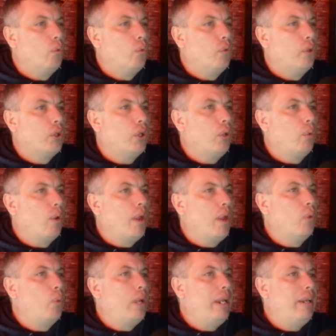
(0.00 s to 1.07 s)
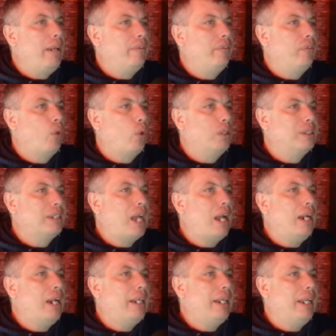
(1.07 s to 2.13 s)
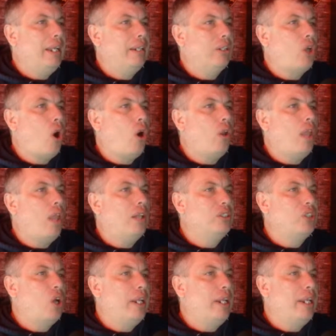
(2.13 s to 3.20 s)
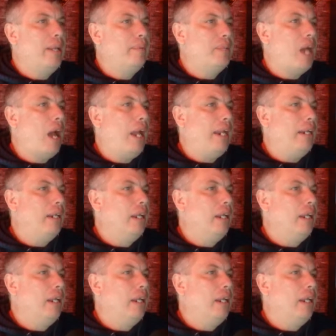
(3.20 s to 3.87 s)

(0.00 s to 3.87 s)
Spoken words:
They're going to run the weave. Thornton's got it again. Carlisle's on him, tight.